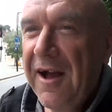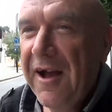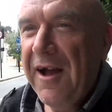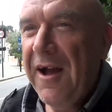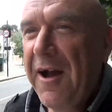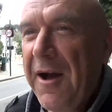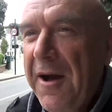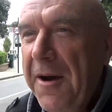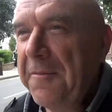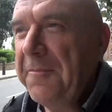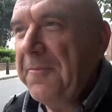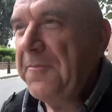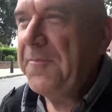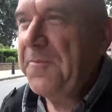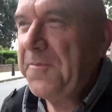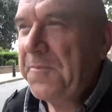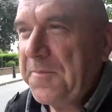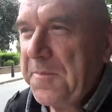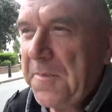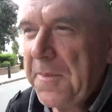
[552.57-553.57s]

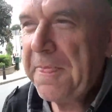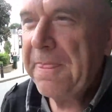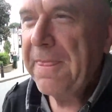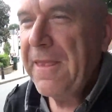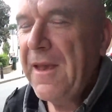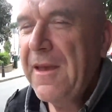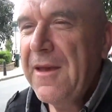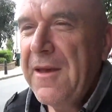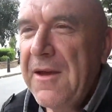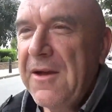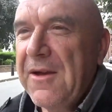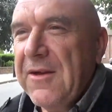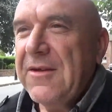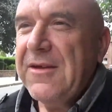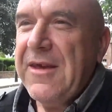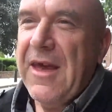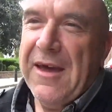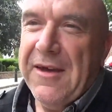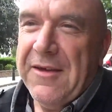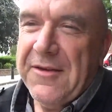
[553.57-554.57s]
Um,
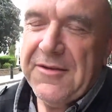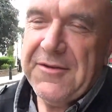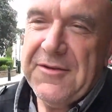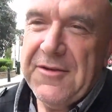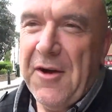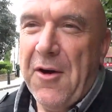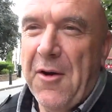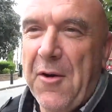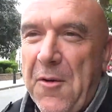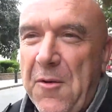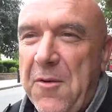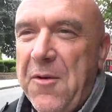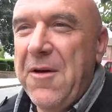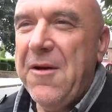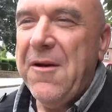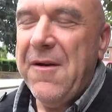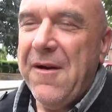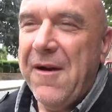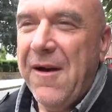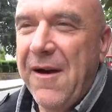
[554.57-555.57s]
yeah, so...
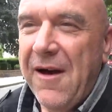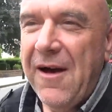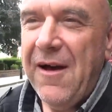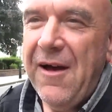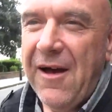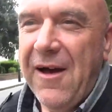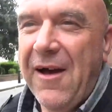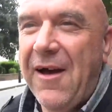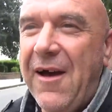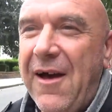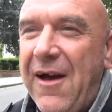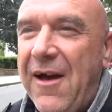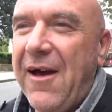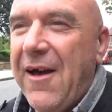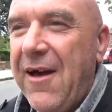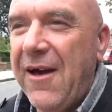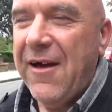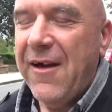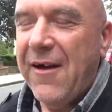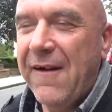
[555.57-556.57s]

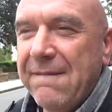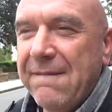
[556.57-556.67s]
Uh,